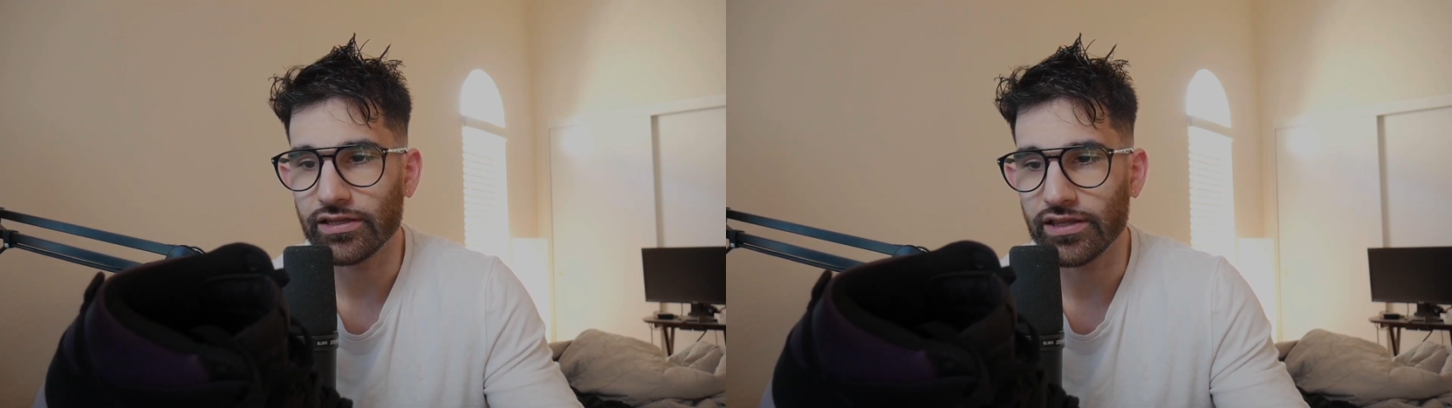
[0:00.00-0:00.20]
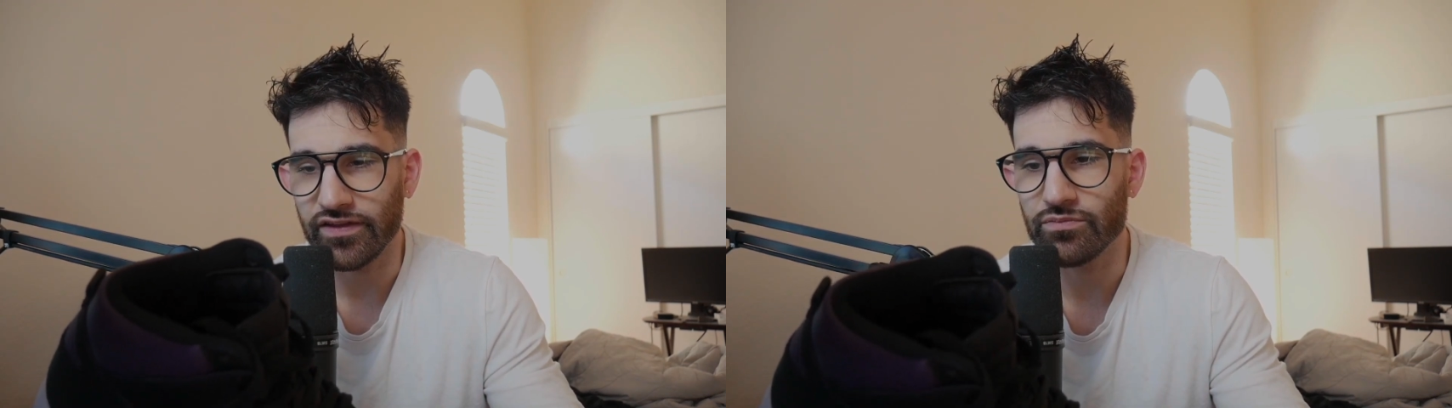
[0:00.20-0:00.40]

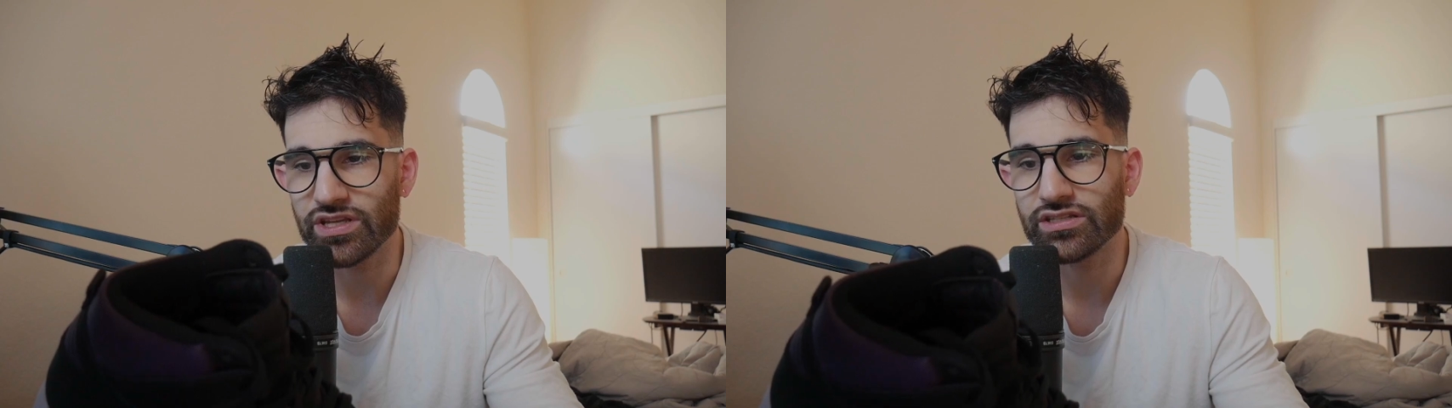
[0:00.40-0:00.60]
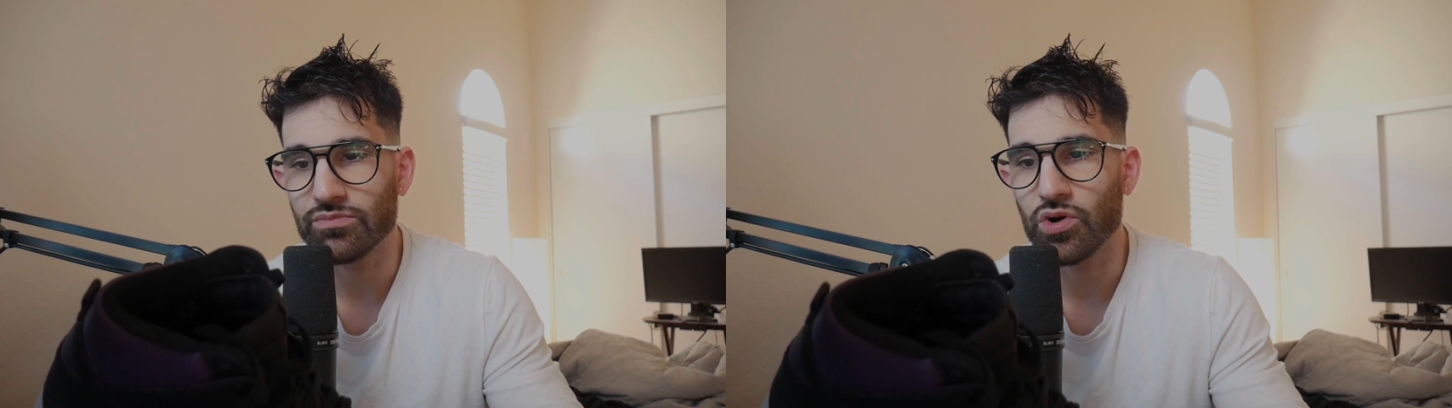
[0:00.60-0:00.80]
they've
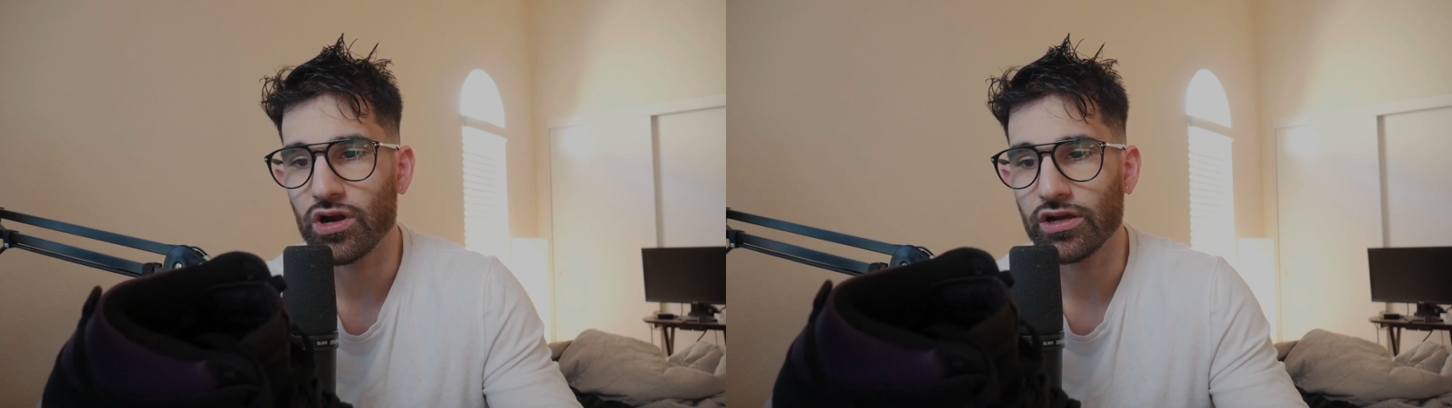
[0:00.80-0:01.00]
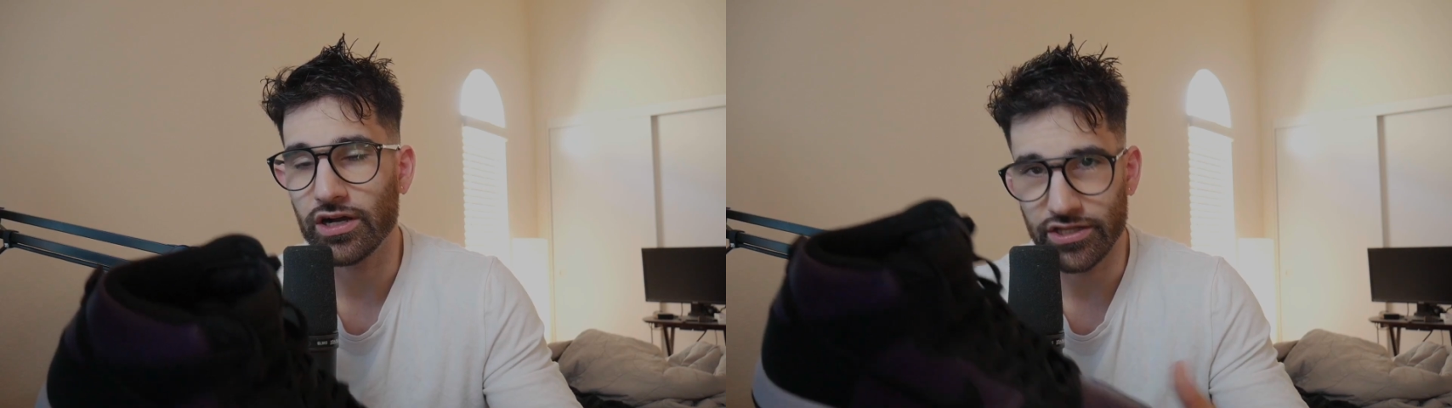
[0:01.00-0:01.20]
missed the
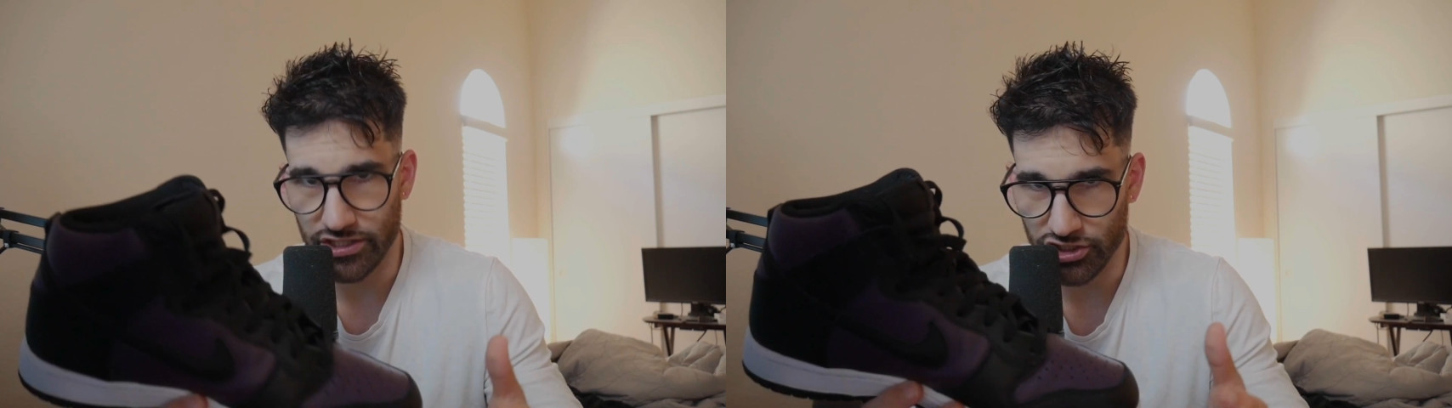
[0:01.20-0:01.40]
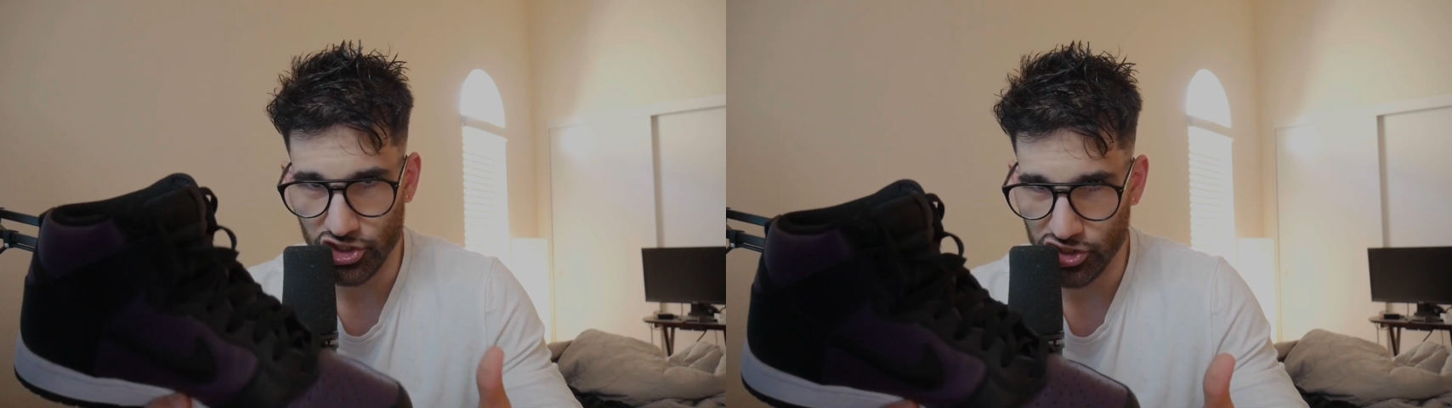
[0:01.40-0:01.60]
mark on
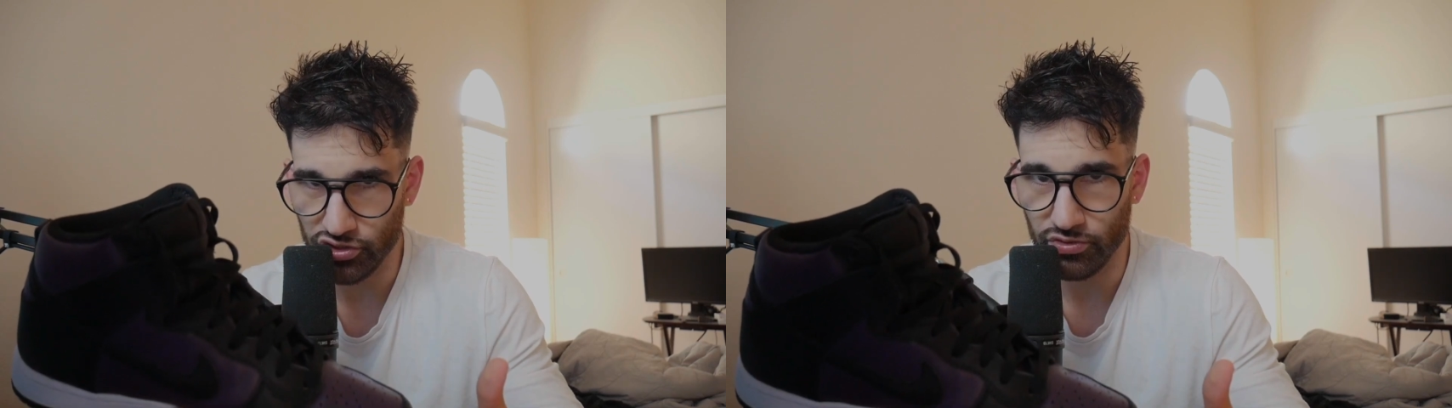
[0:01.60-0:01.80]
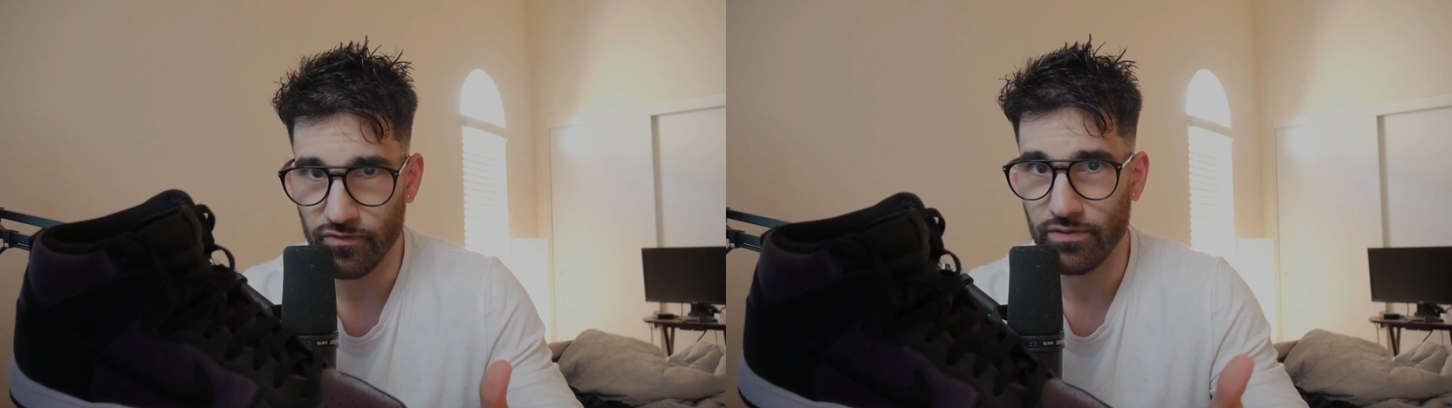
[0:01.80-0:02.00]
this
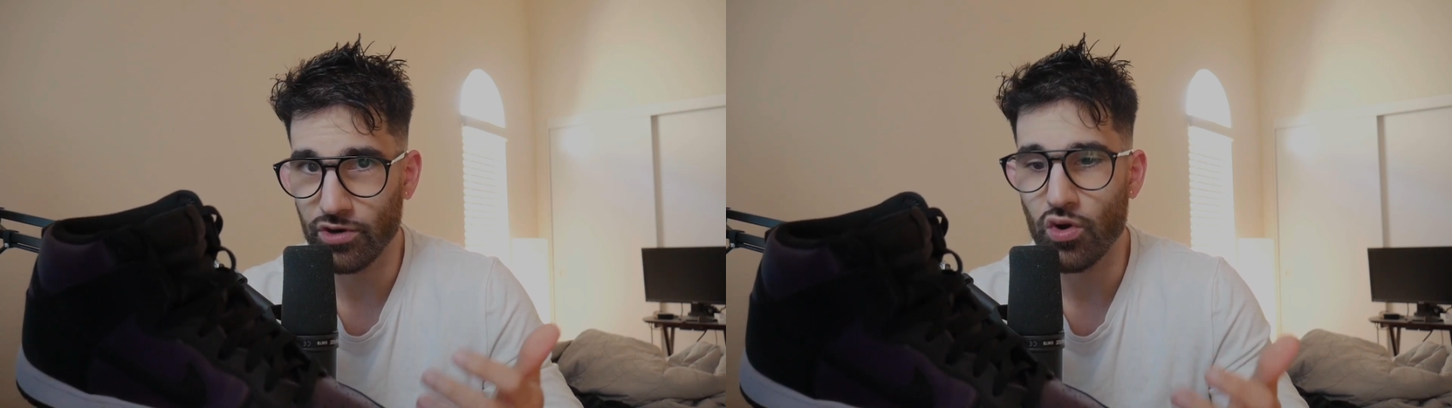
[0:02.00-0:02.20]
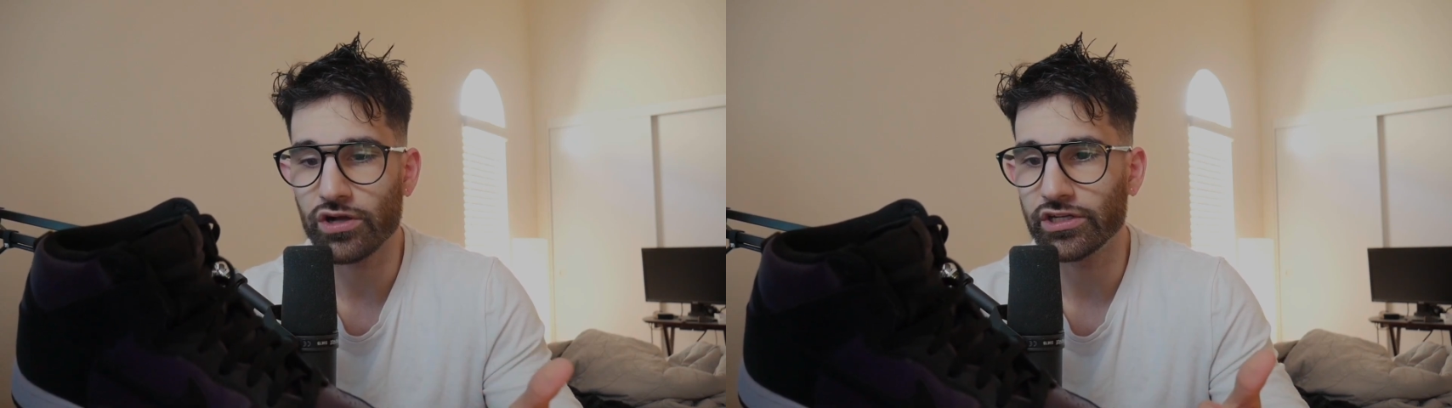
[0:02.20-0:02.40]
shoe from a
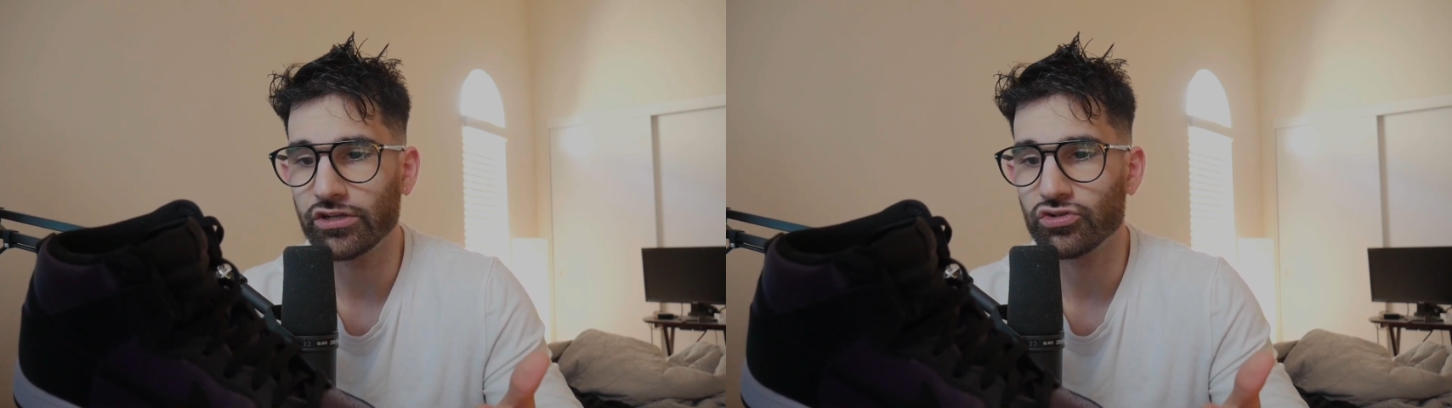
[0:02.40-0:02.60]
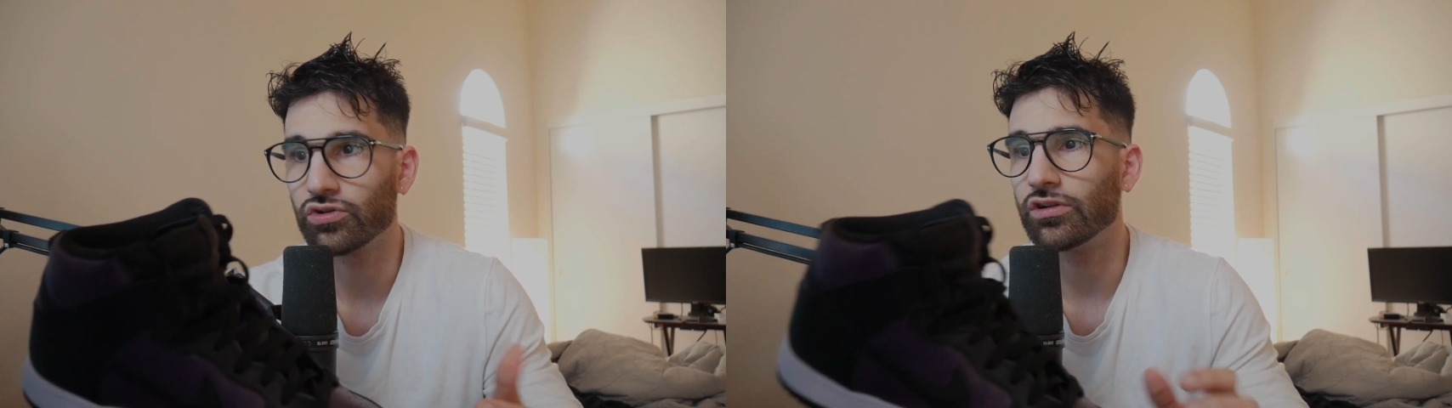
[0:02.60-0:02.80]
quality
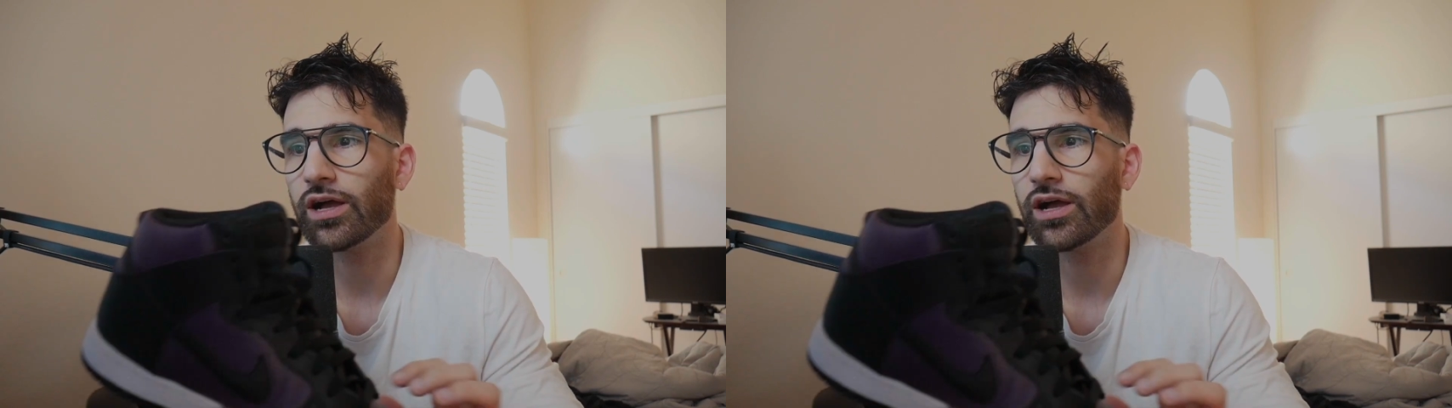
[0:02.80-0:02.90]
control.